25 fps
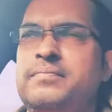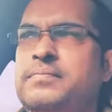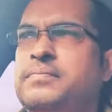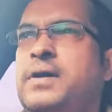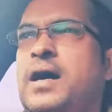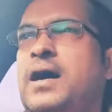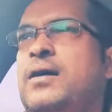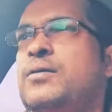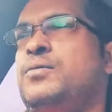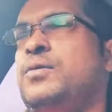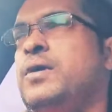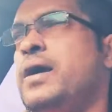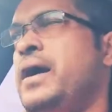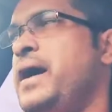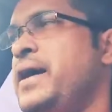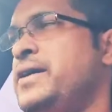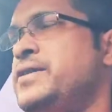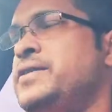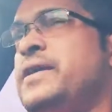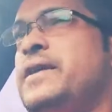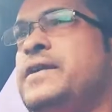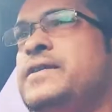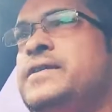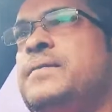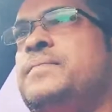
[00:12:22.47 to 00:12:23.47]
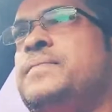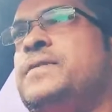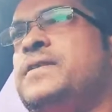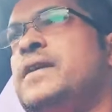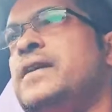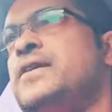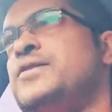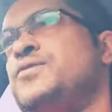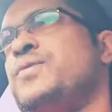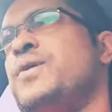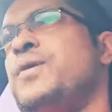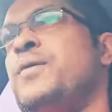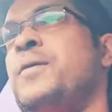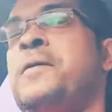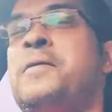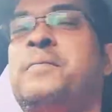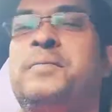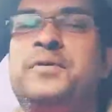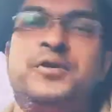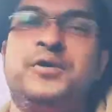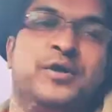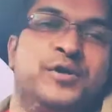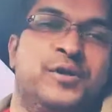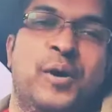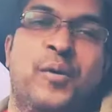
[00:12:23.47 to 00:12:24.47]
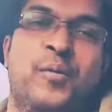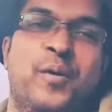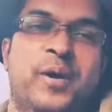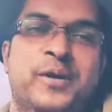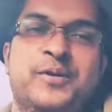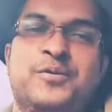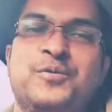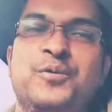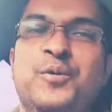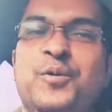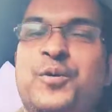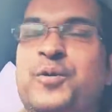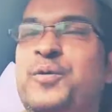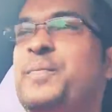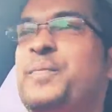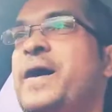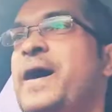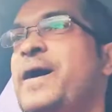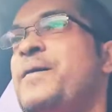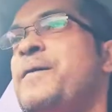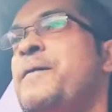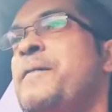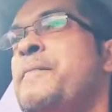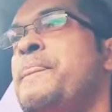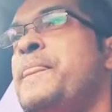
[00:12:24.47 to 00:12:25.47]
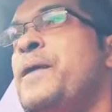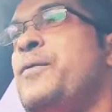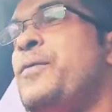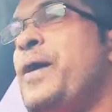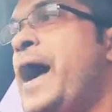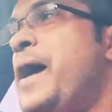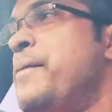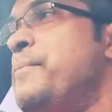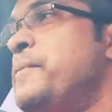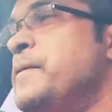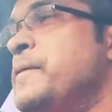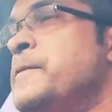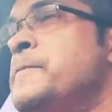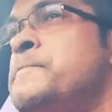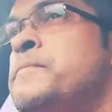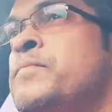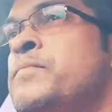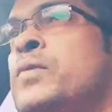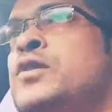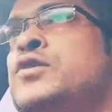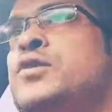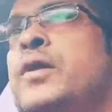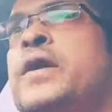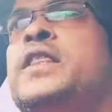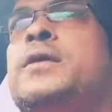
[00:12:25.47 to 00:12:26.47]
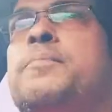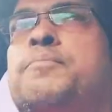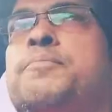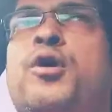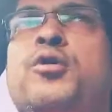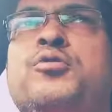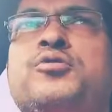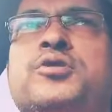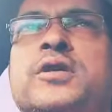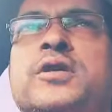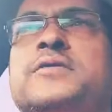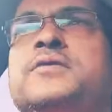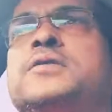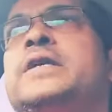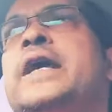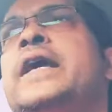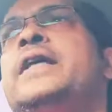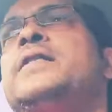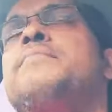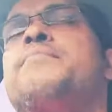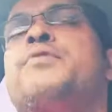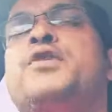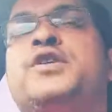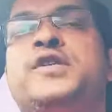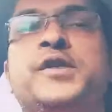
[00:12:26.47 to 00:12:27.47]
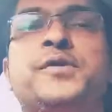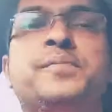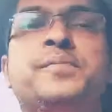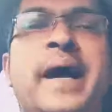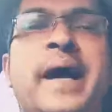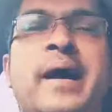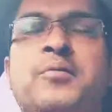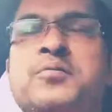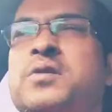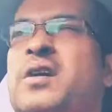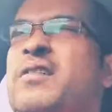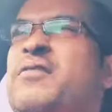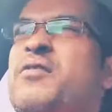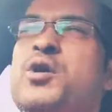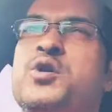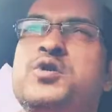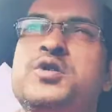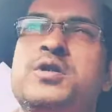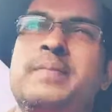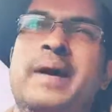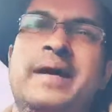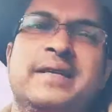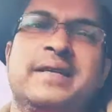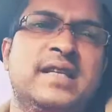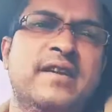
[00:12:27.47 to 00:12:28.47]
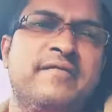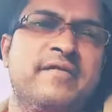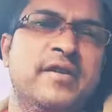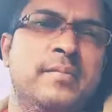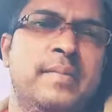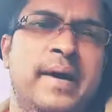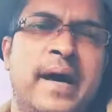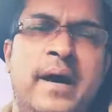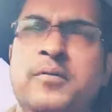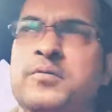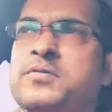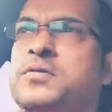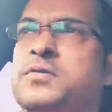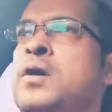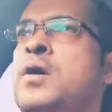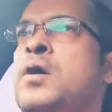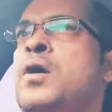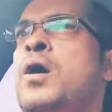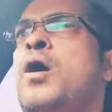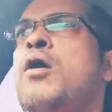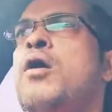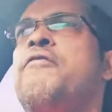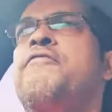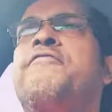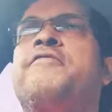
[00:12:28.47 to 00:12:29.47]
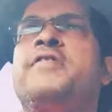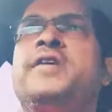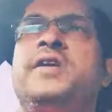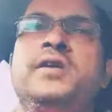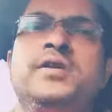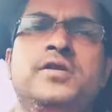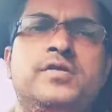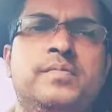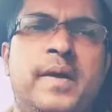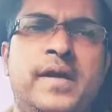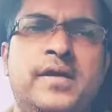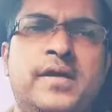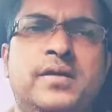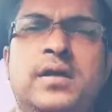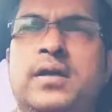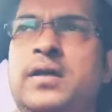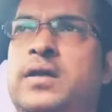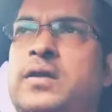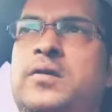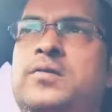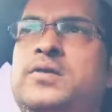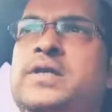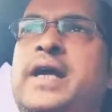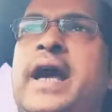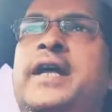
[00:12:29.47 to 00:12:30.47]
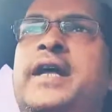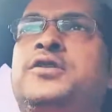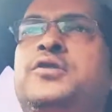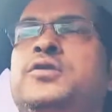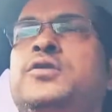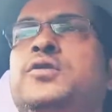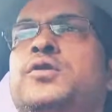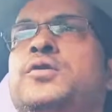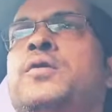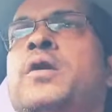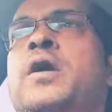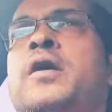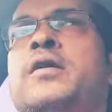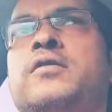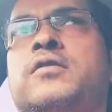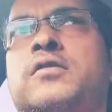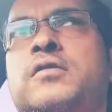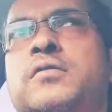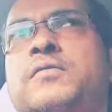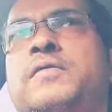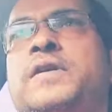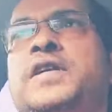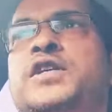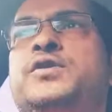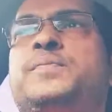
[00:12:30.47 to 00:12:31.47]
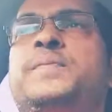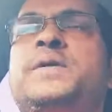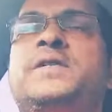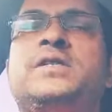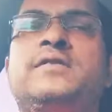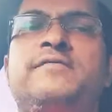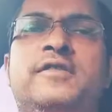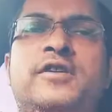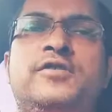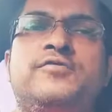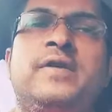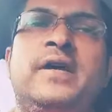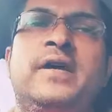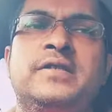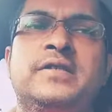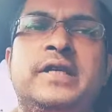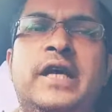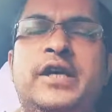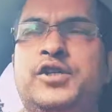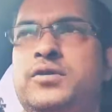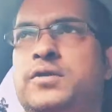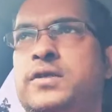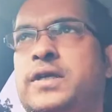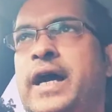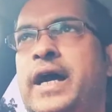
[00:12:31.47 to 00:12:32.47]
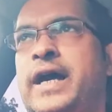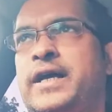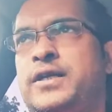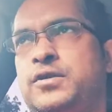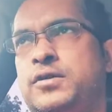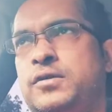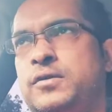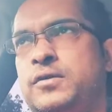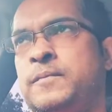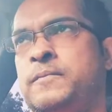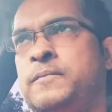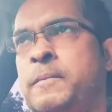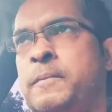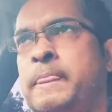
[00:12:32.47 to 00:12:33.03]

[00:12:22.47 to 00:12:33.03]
who actually attempted it as well, but just want to talk about what happened. So in the process, in British pounds, I lost about £70 of fees basically, because I had to do 3 specific transactions. I had to